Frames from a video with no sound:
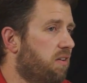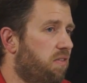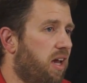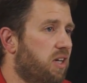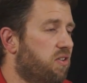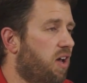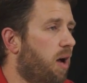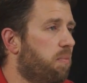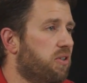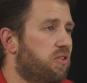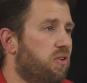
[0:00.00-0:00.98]
advantage of the
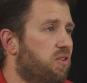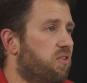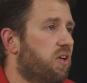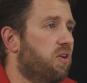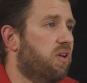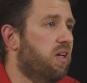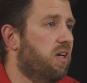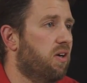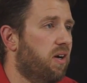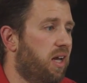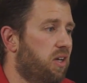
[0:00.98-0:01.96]
opportunities that are
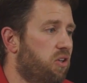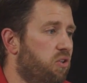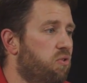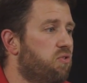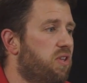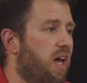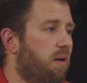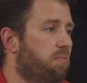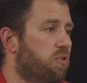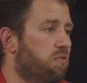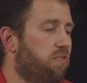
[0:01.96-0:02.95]
here and use
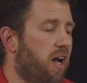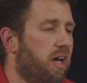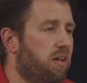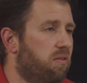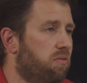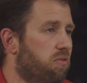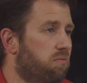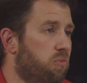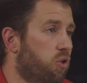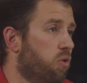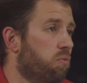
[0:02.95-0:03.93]
them to find
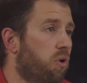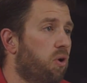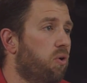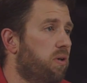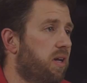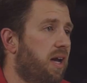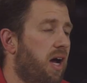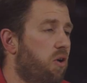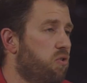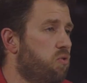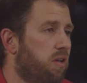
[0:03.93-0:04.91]
your role and
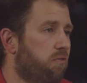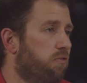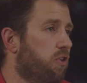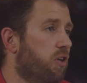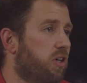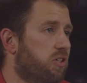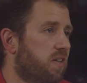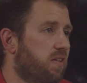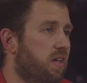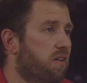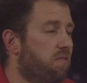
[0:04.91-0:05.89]
how you can flourish
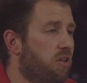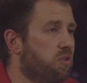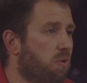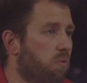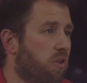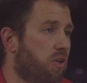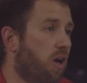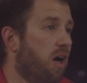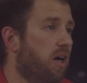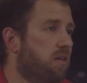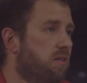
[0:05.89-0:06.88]
as an individual with
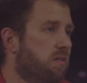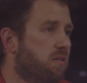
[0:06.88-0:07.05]
God.